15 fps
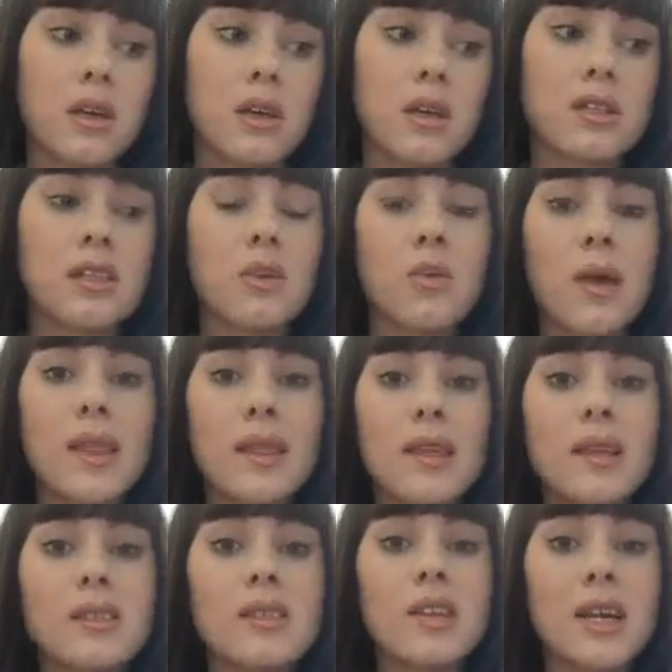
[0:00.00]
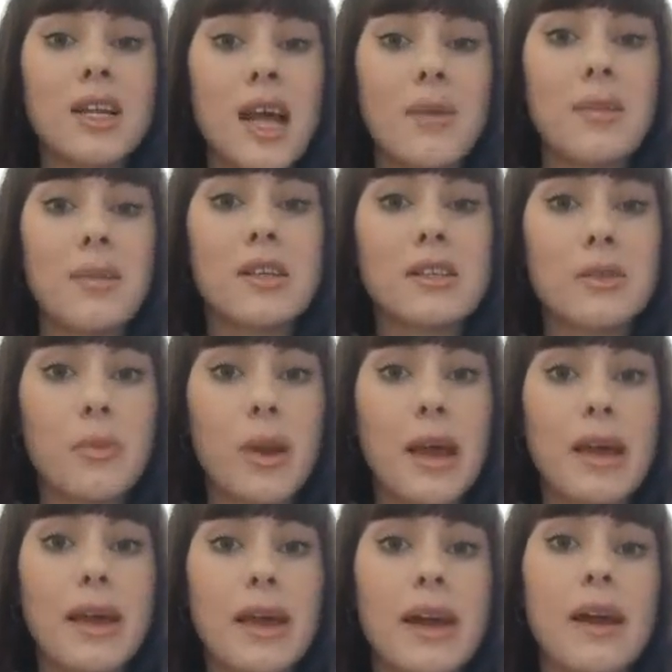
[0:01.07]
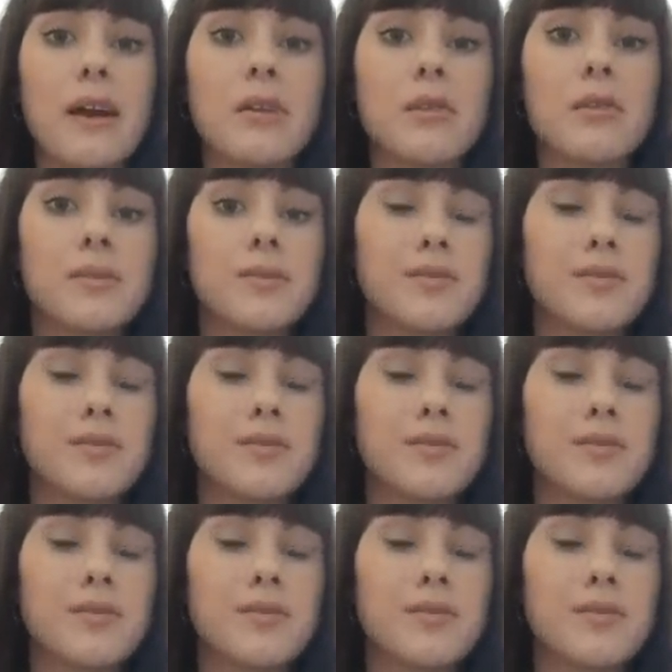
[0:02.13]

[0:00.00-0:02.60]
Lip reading: is that when these dynamics are playing out,